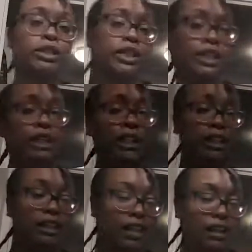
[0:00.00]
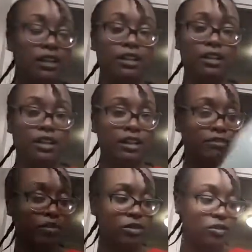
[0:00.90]
or anything like that
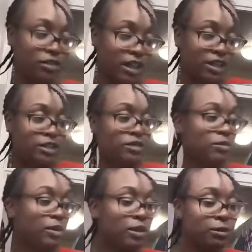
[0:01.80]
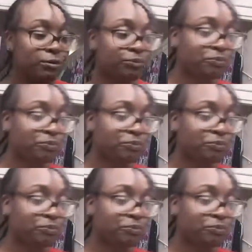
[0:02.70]
underneath, you can do that as well.